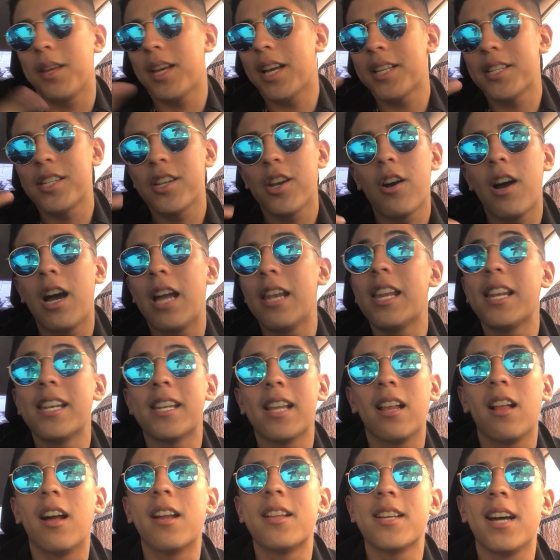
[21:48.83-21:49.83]
You guys know I
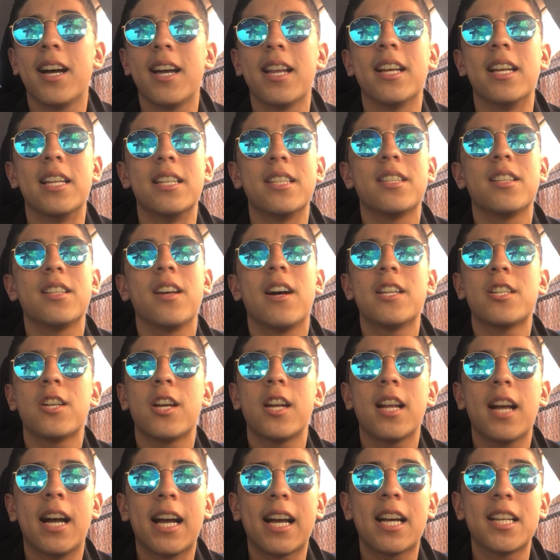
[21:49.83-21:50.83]
need a lot of tight ends. So I
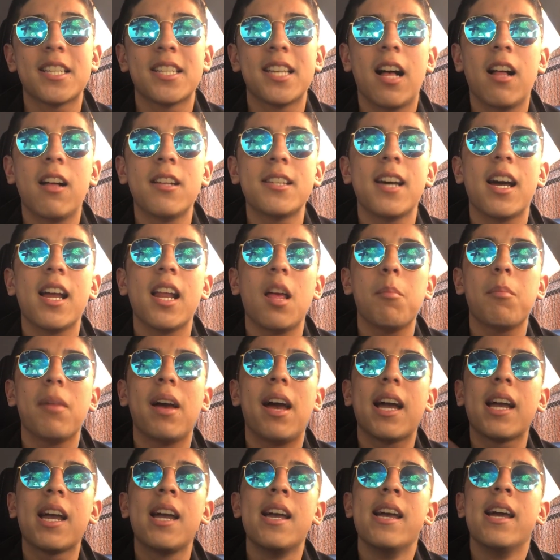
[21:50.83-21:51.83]
got a solid tight end
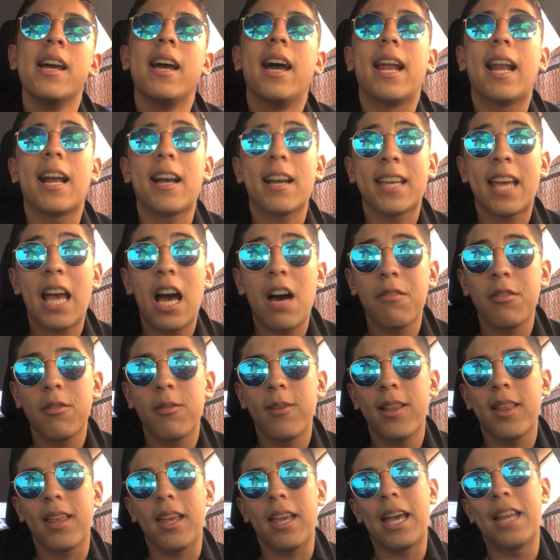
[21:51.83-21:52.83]
back, and I got Calvin
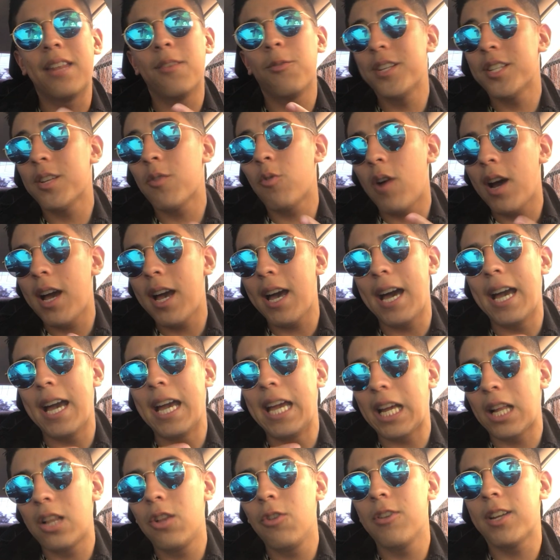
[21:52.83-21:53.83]
Ridley. And the reason why I
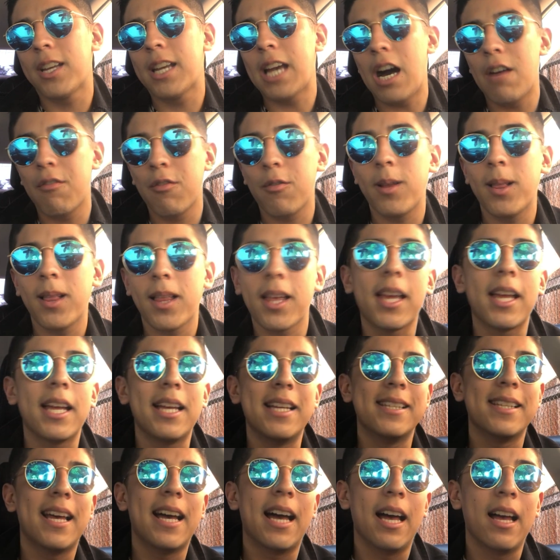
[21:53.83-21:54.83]
included Calvin Ridley
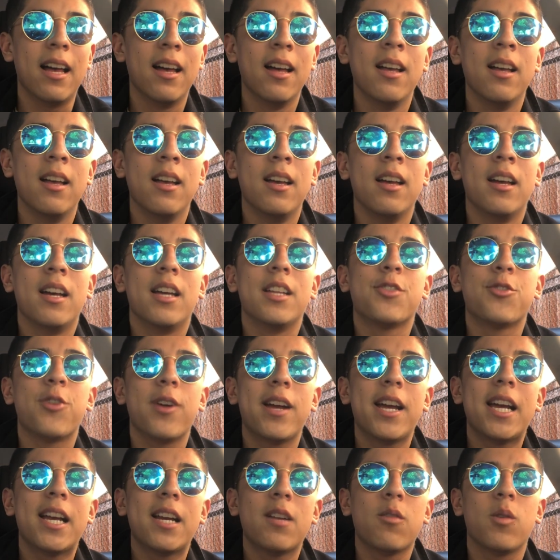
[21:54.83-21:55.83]
in that
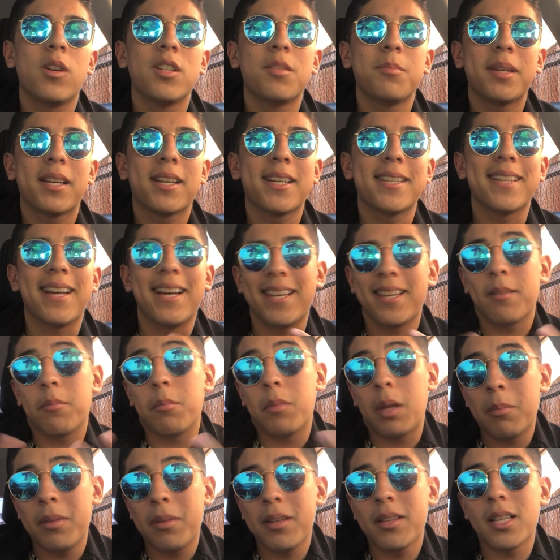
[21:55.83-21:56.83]
trade was because
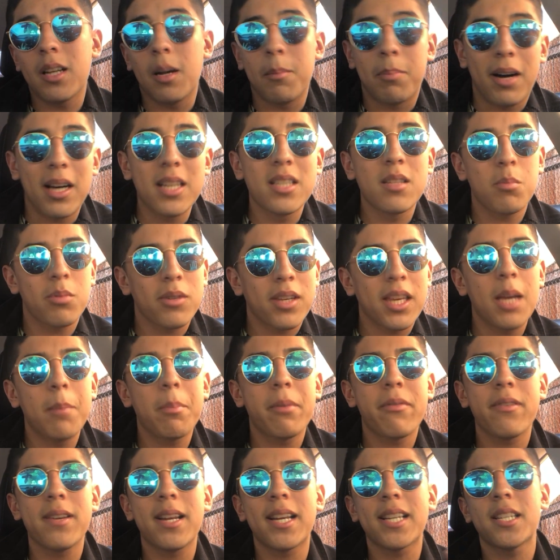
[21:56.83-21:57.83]
maybe a possible
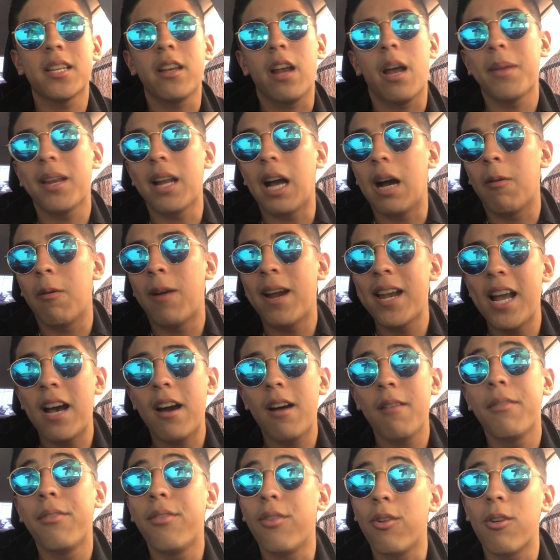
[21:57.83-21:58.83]
keeper for next year. I mean, right
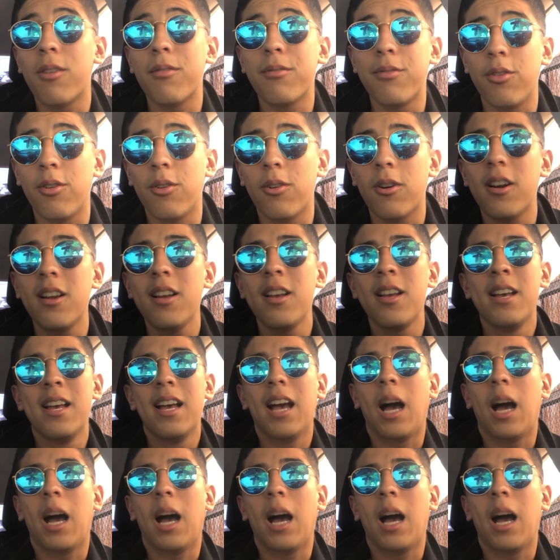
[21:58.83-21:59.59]
now I'm 4-4.